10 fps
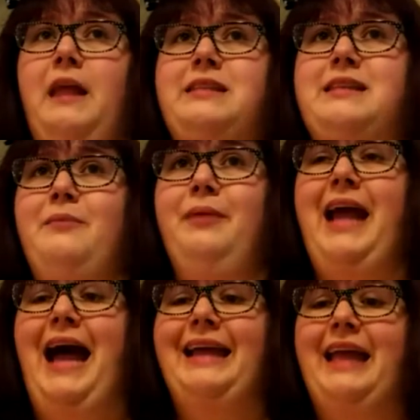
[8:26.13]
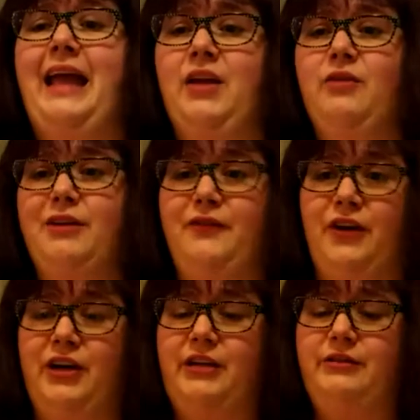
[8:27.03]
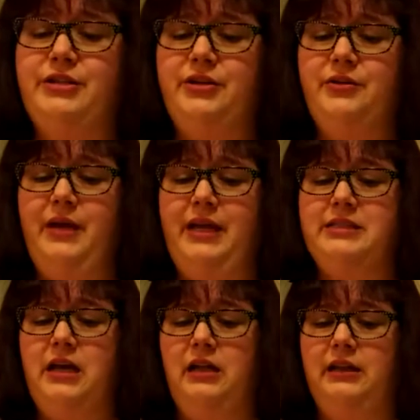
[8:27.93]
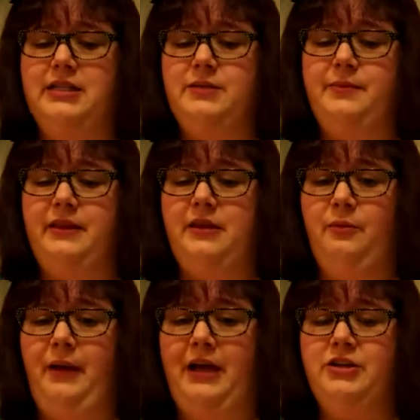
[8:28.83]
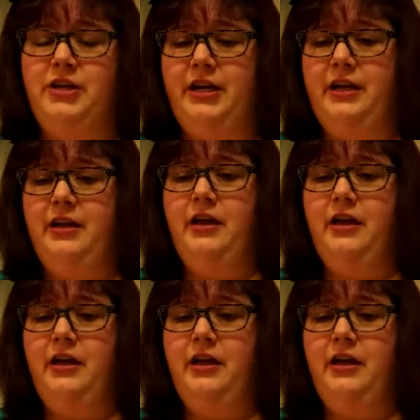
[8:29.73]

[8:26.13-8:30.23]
Somebody I can refer you to is Elizabeth Kilpatrick.